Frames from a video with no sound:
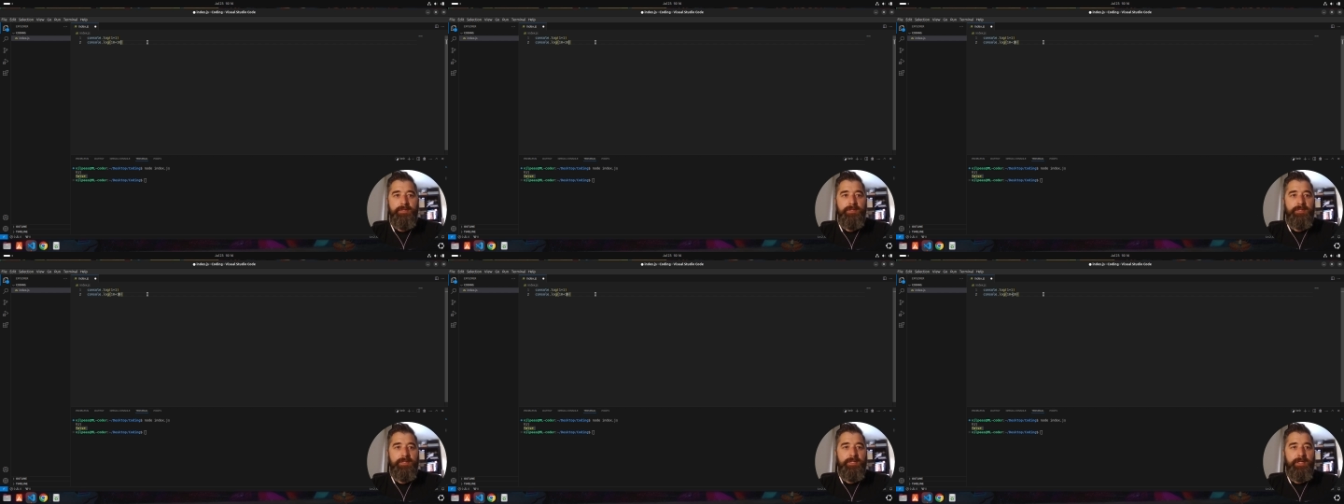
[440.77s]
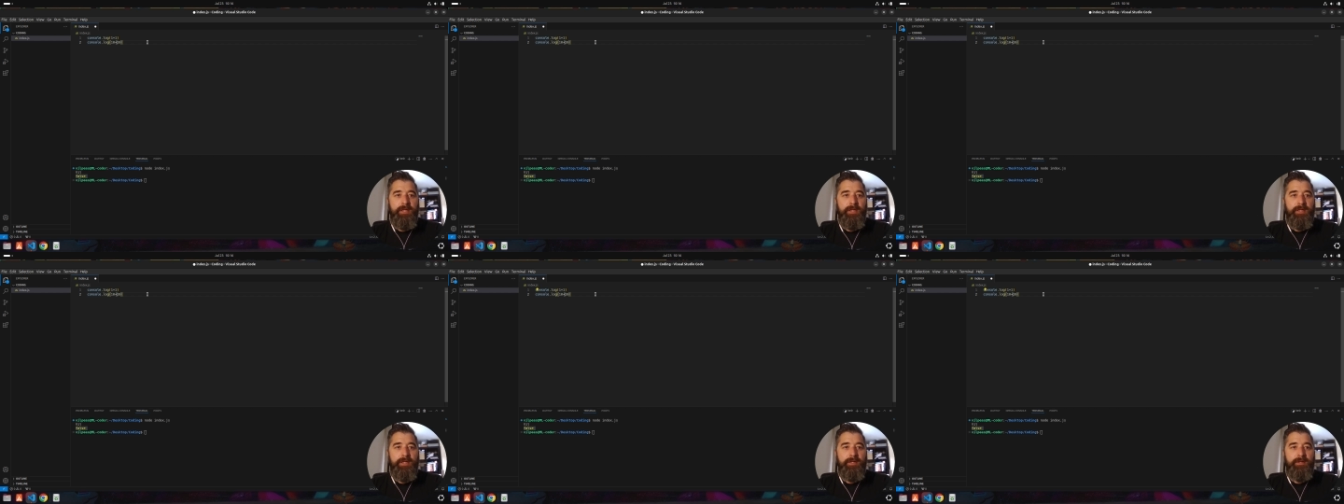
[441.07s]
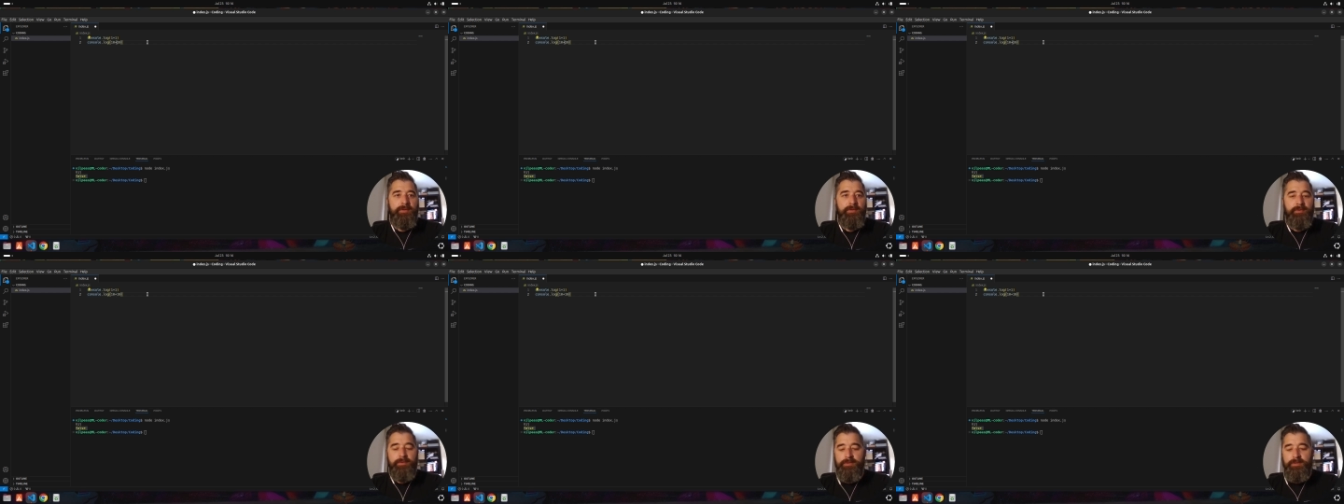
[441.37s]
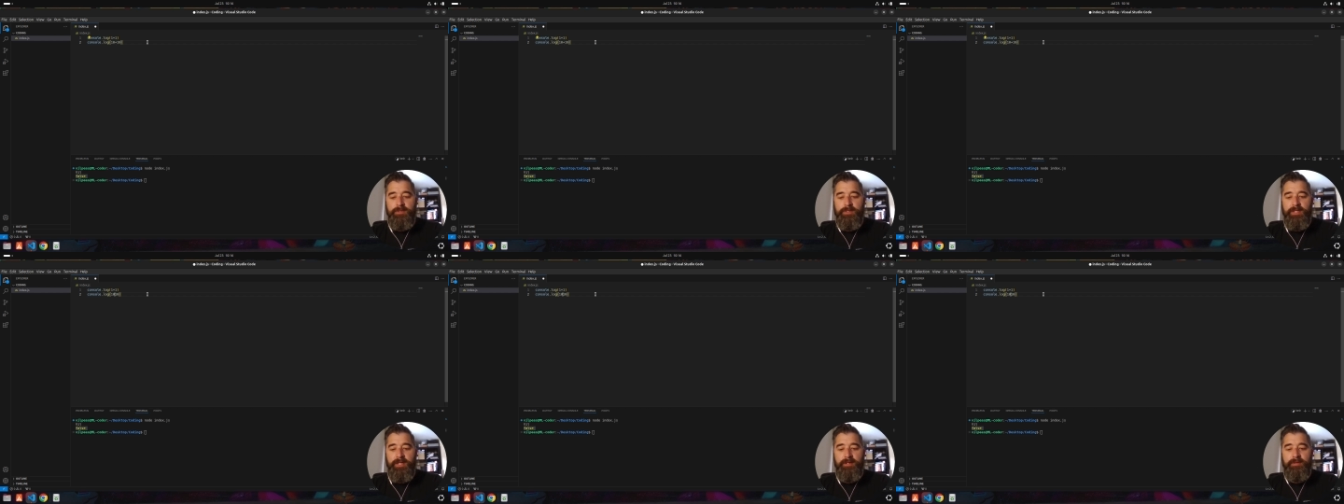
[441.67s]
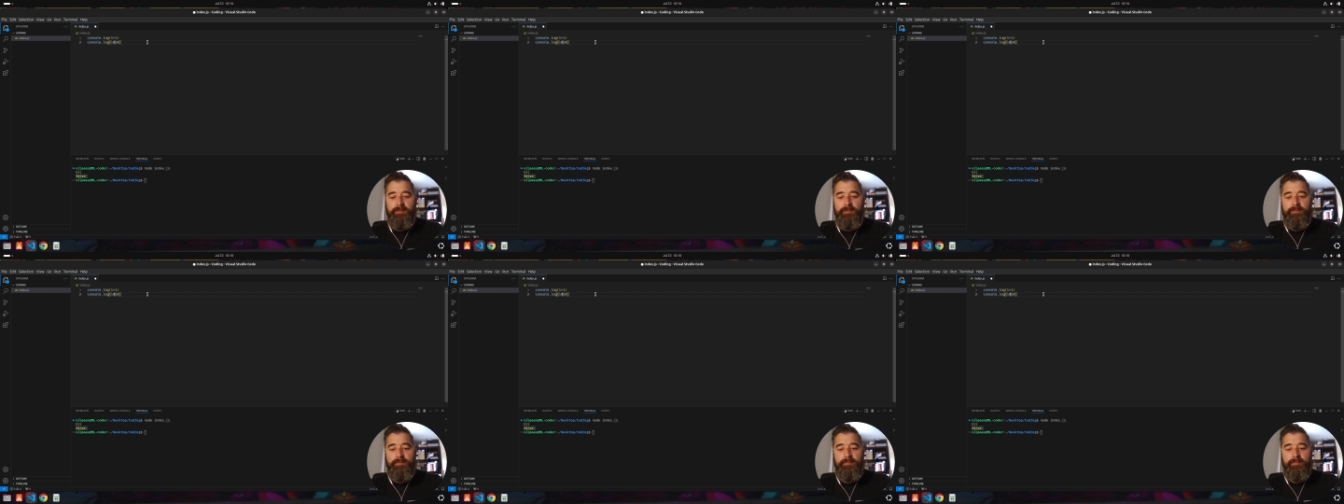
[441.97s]
10, or 10
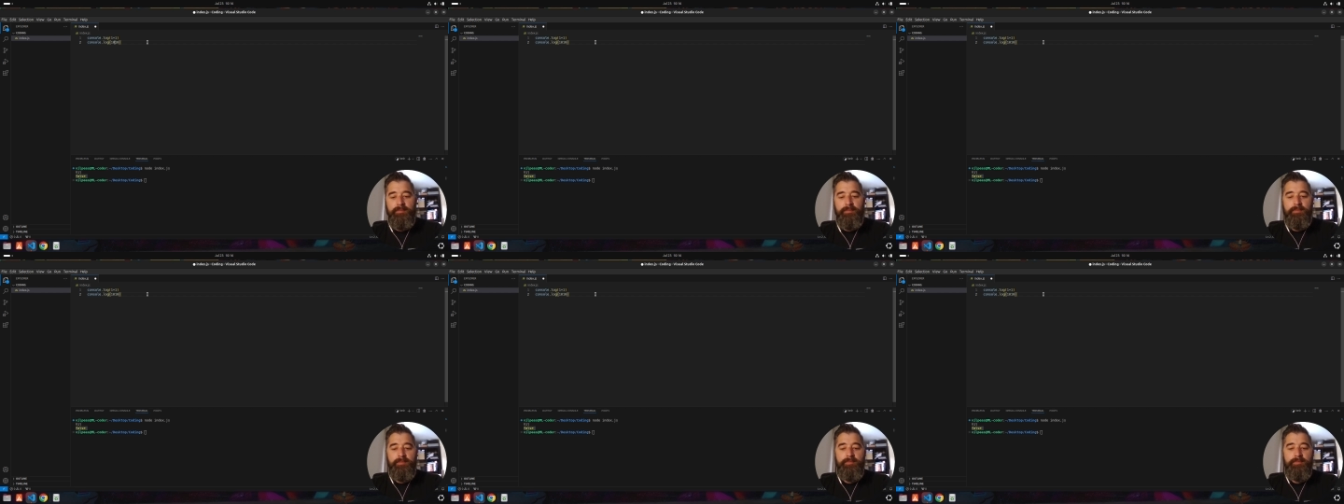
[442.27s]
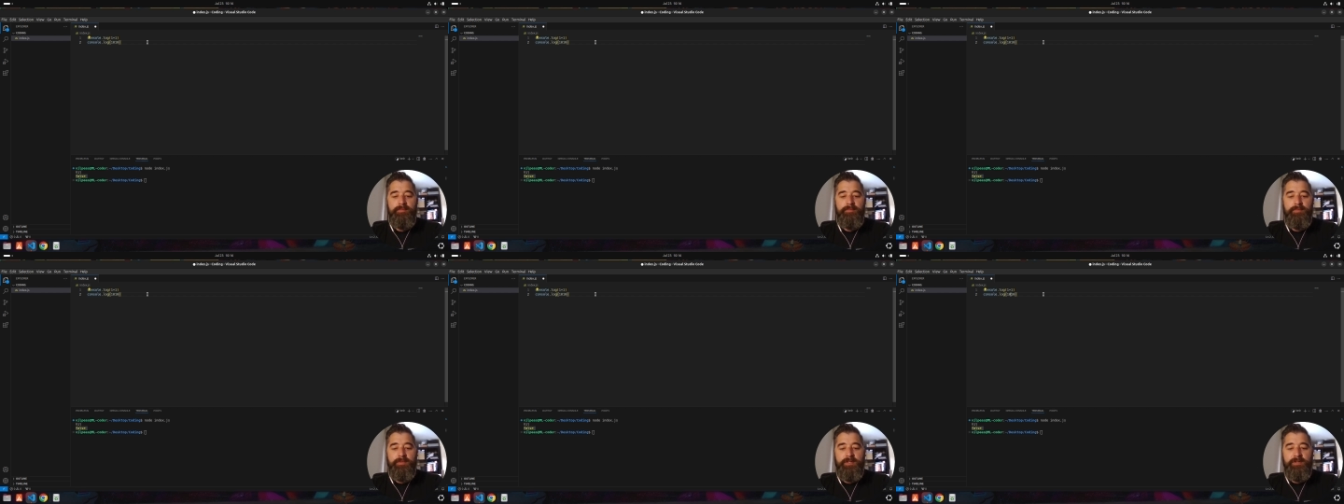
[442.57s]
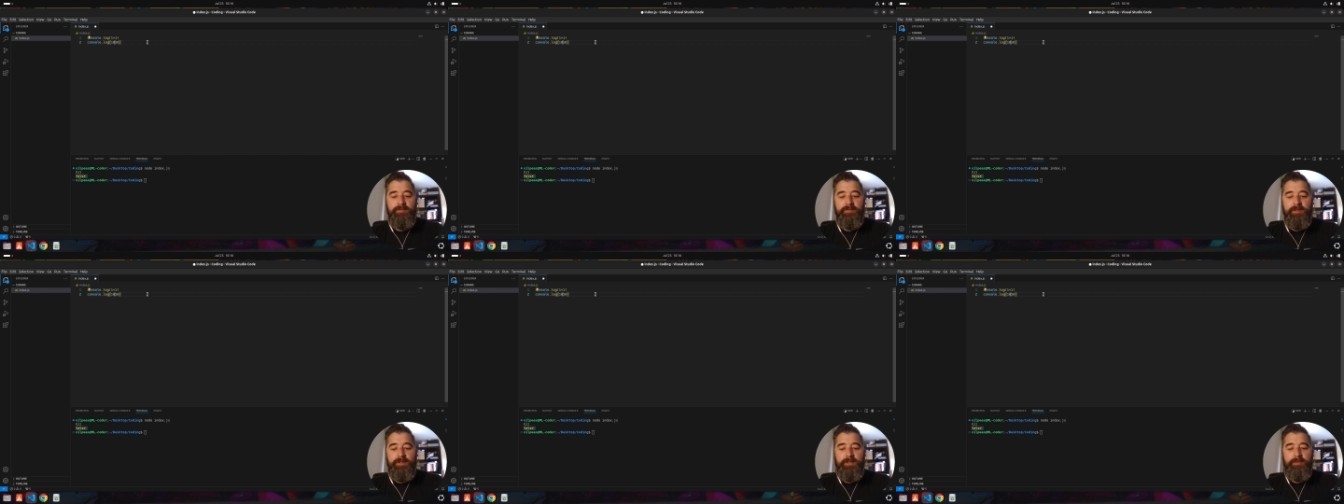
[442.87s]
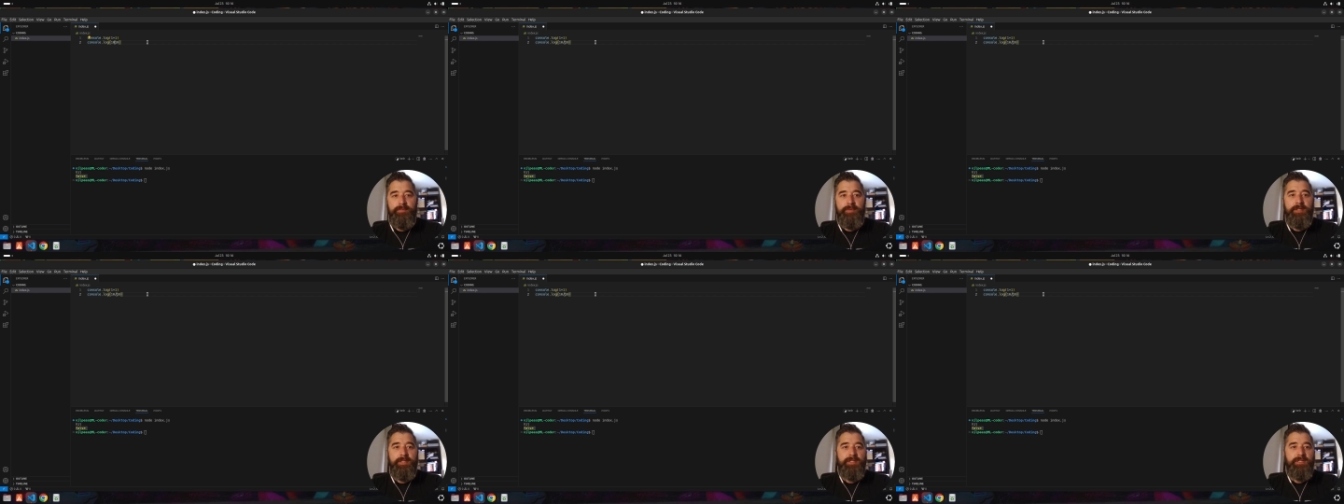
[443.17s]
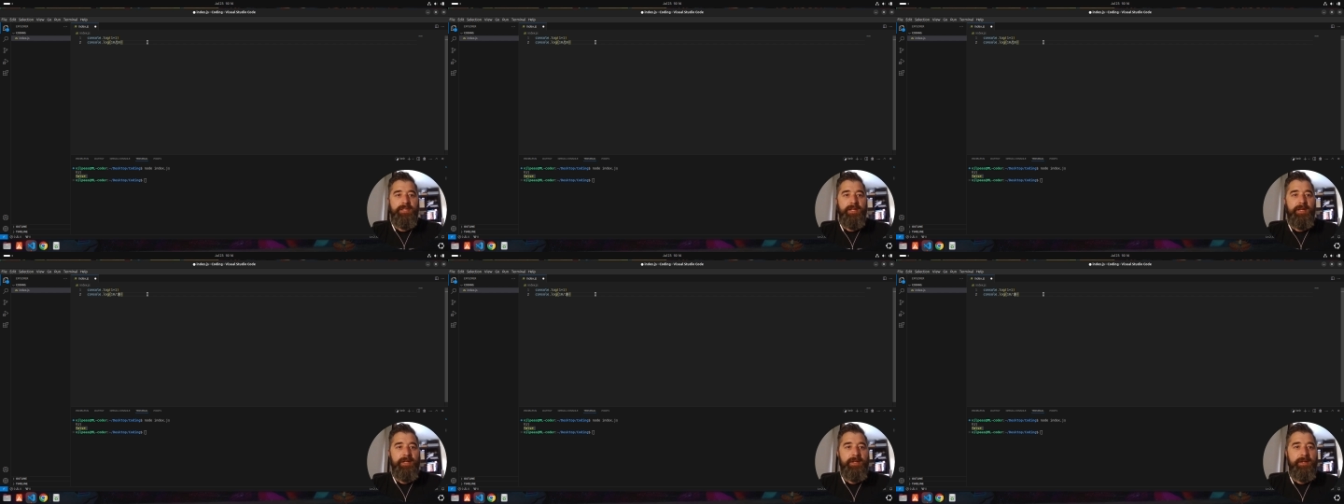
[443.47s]
divided by
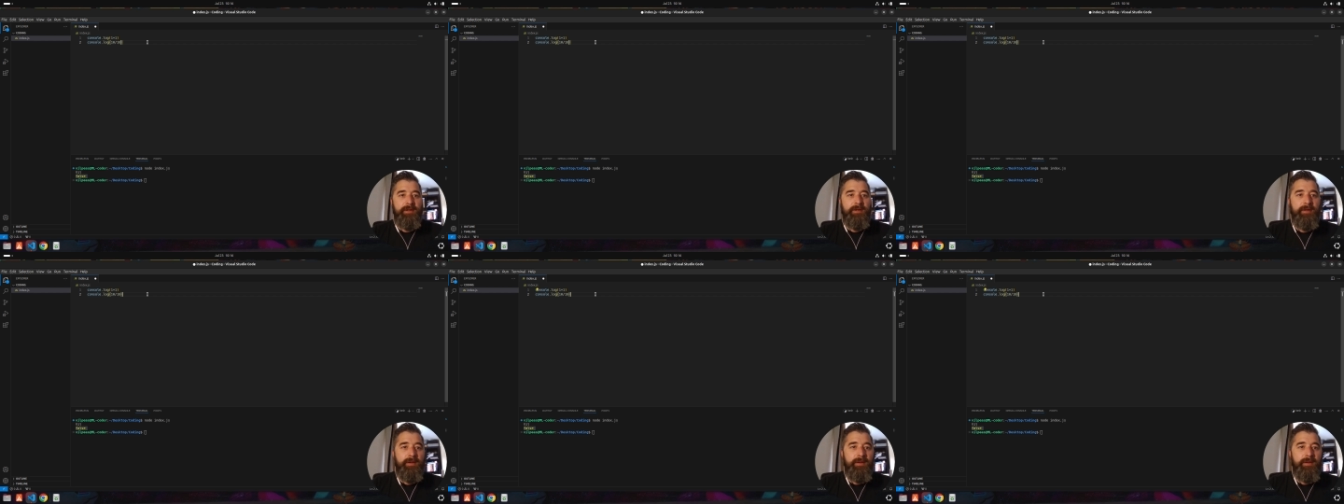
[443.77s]
10.